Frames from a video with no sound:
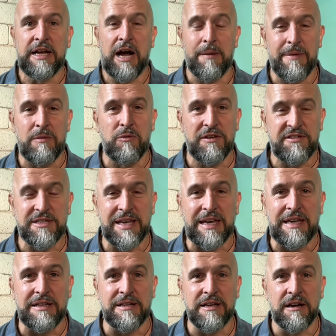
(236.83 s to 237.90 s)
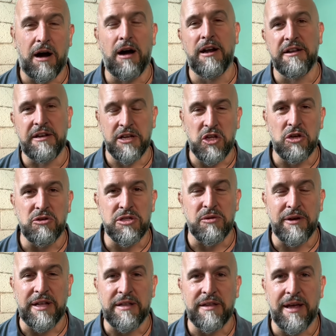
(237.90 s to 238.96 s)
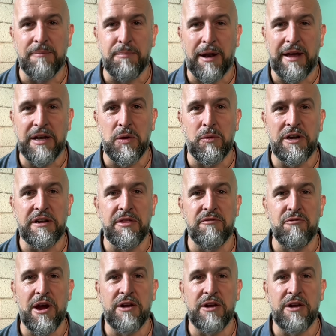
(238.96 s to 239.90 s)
I mean, we've seen Ireland are used to it. They play in the wind and the